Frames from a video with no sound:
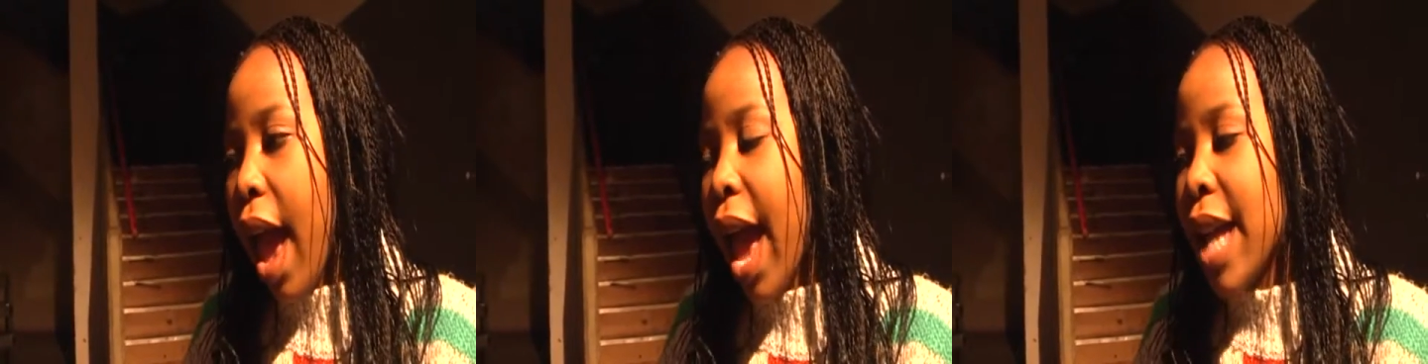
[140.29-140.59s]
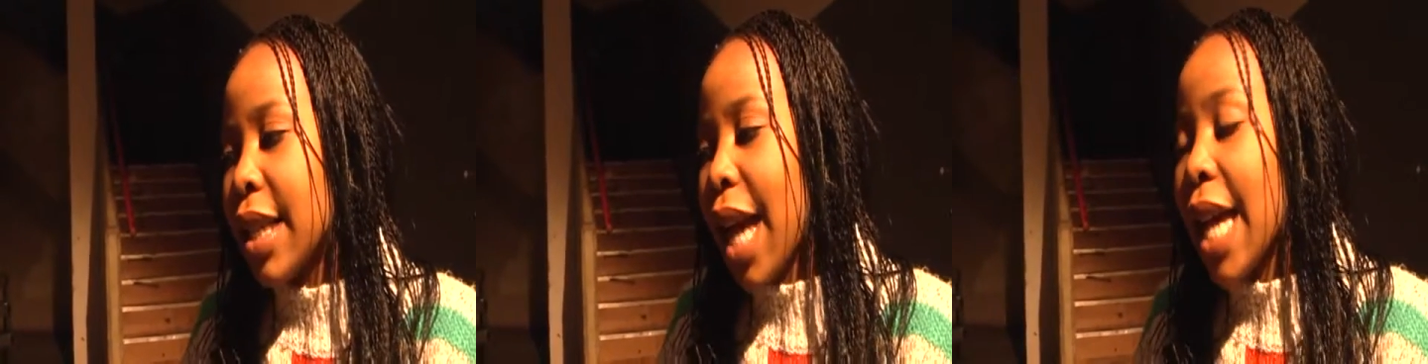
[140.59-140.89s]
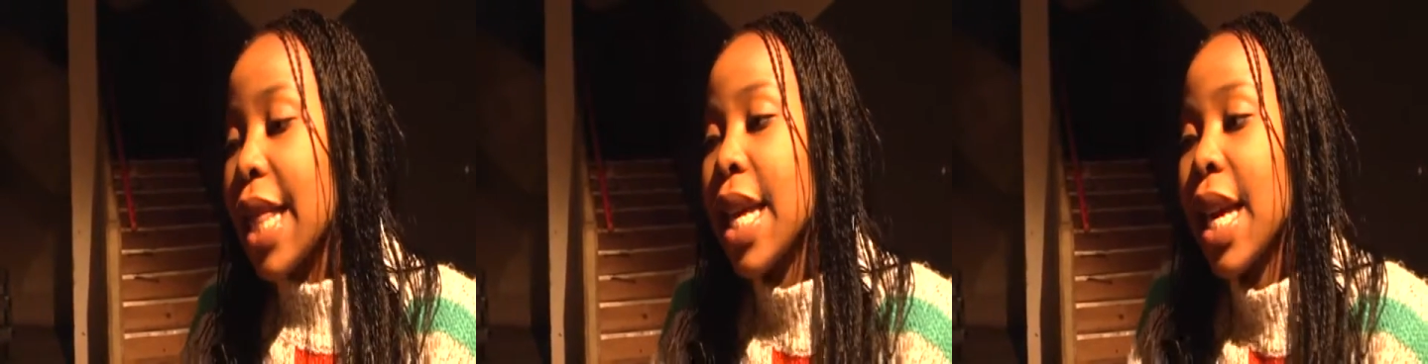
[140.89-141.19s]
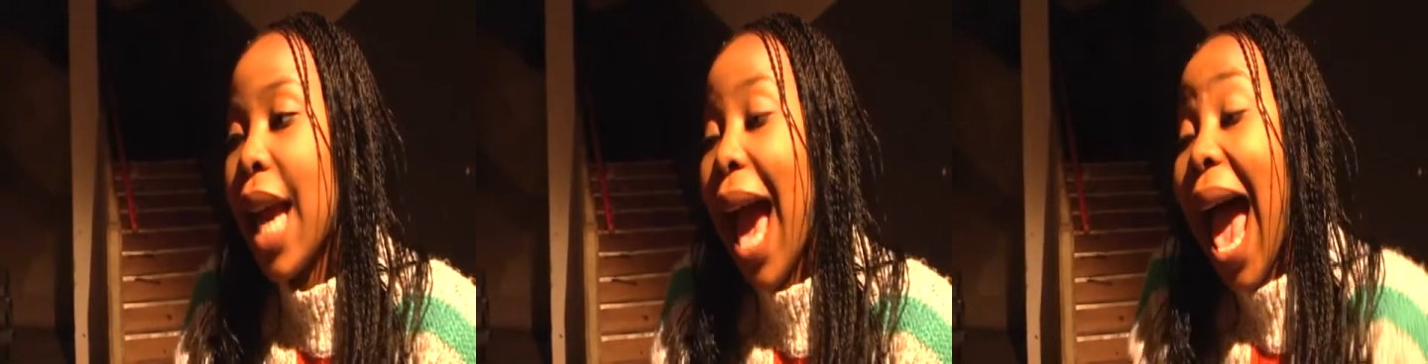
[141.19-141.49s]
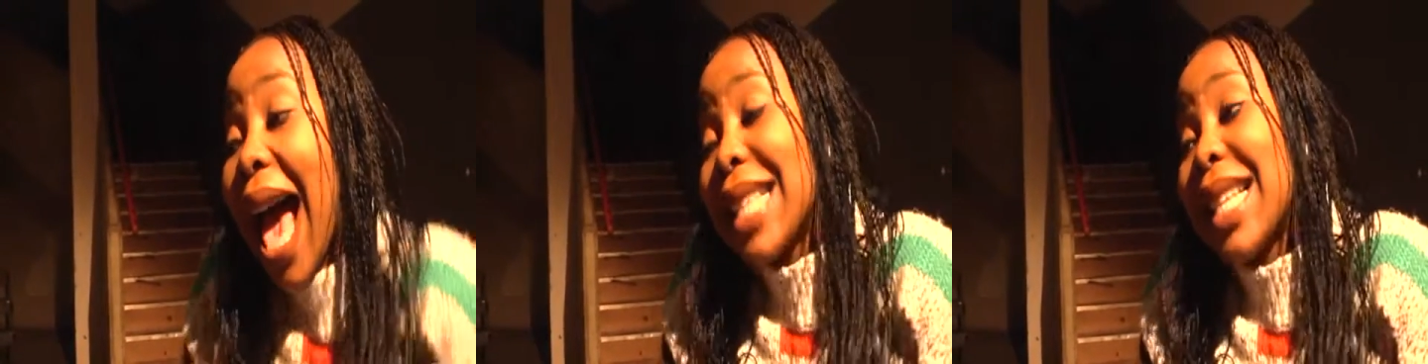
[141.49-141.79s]
And I think
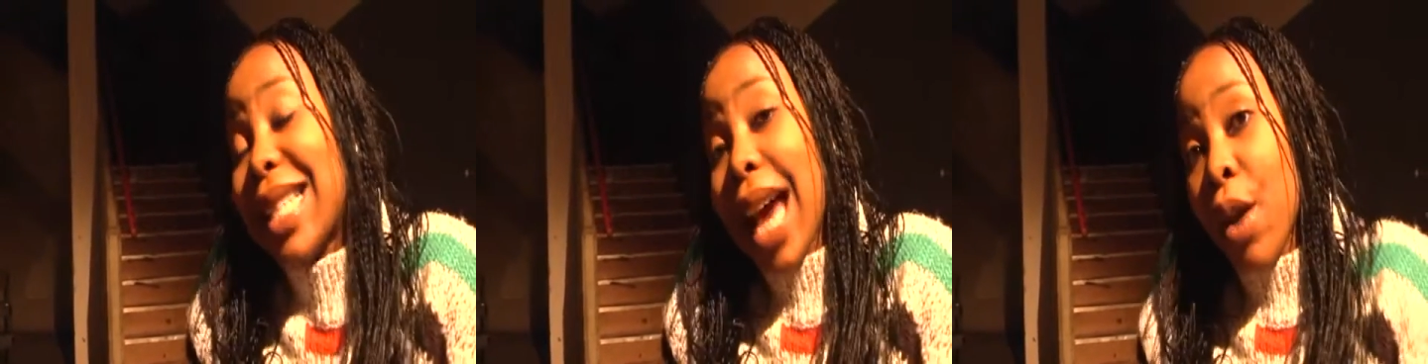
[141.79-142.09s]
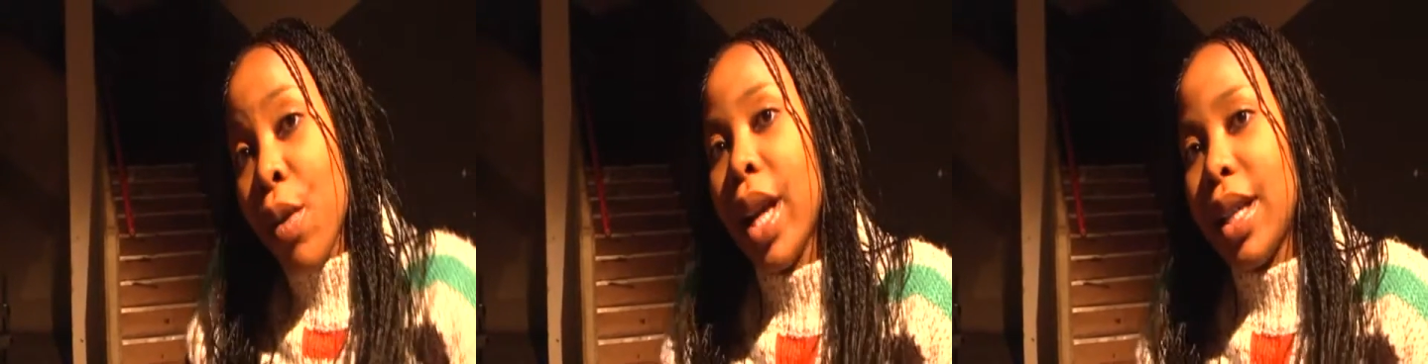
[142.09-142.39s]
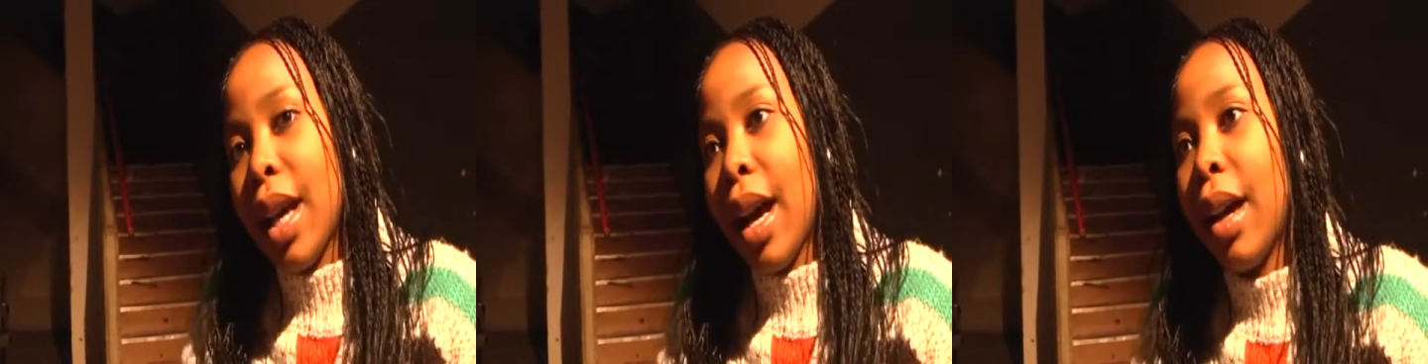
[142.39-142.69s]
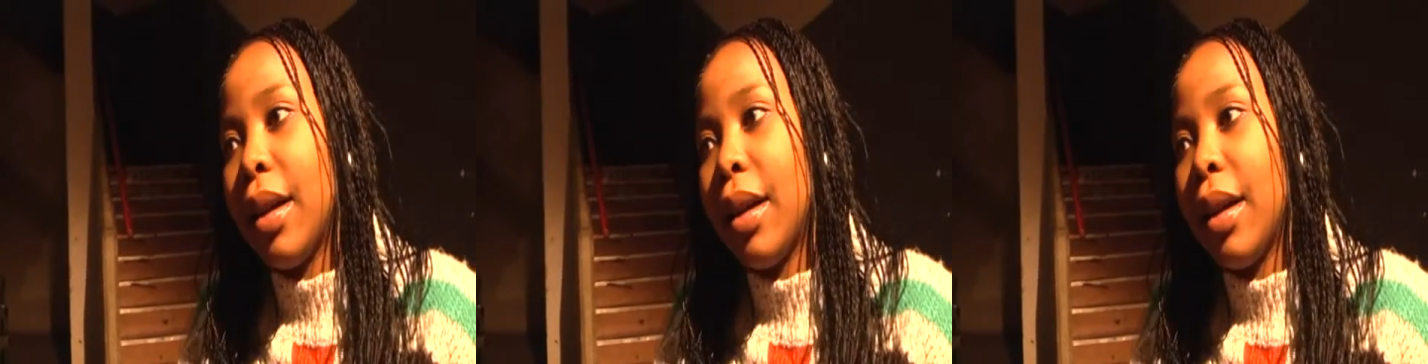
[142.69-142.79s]
as a director,